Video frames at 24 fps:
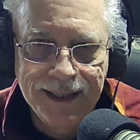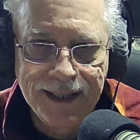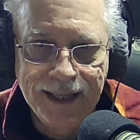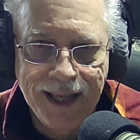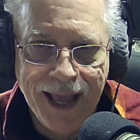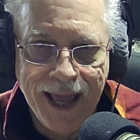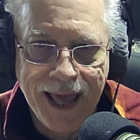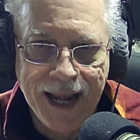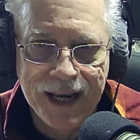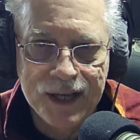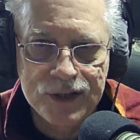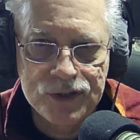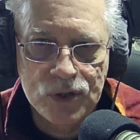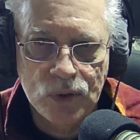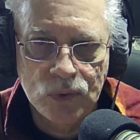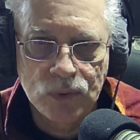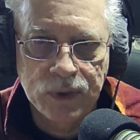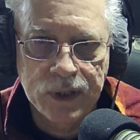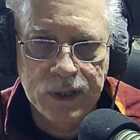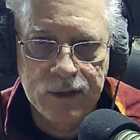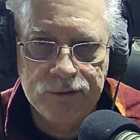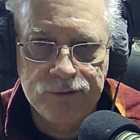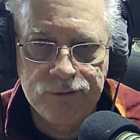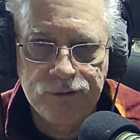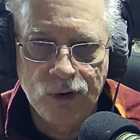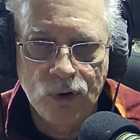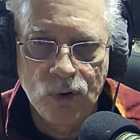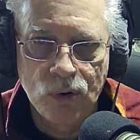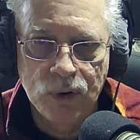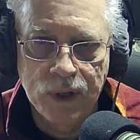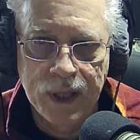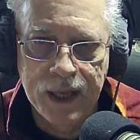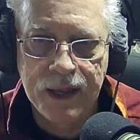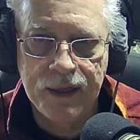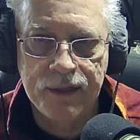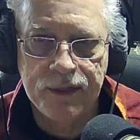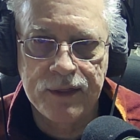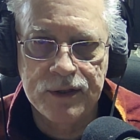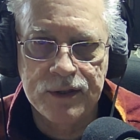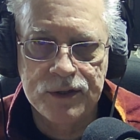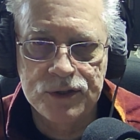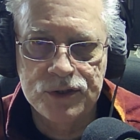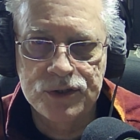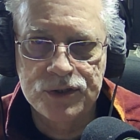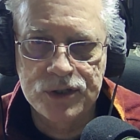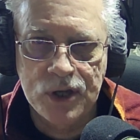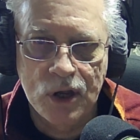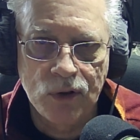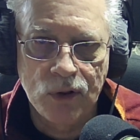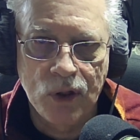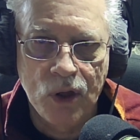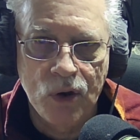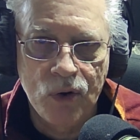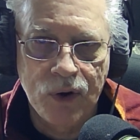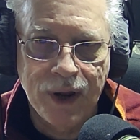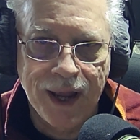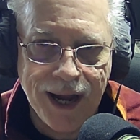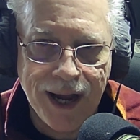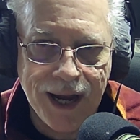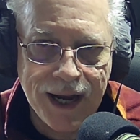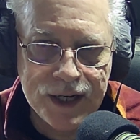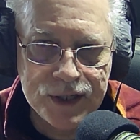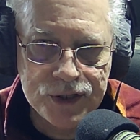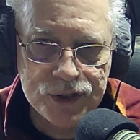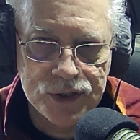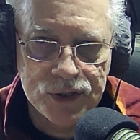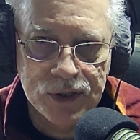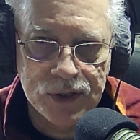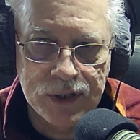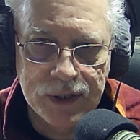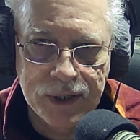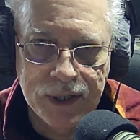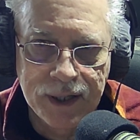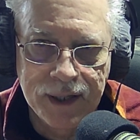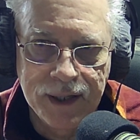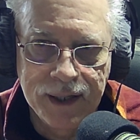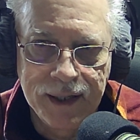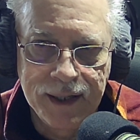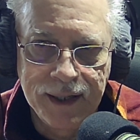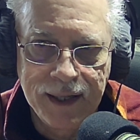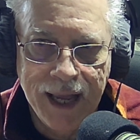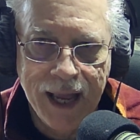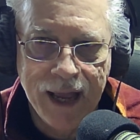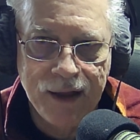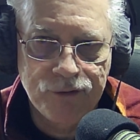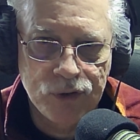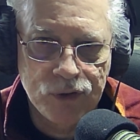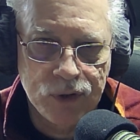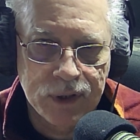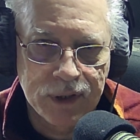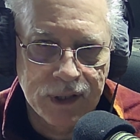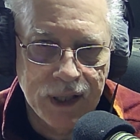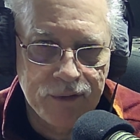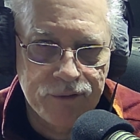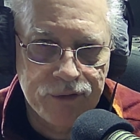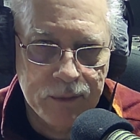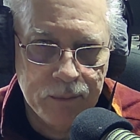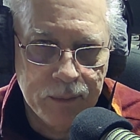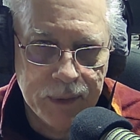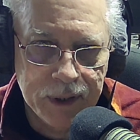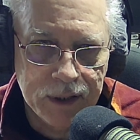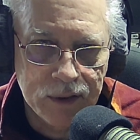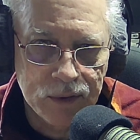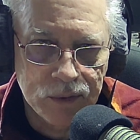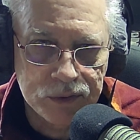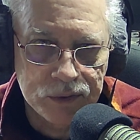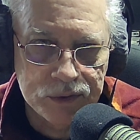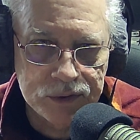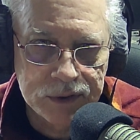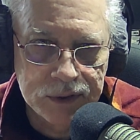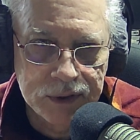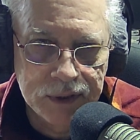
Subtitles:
at his only full-length solo concert after he left the Beatles.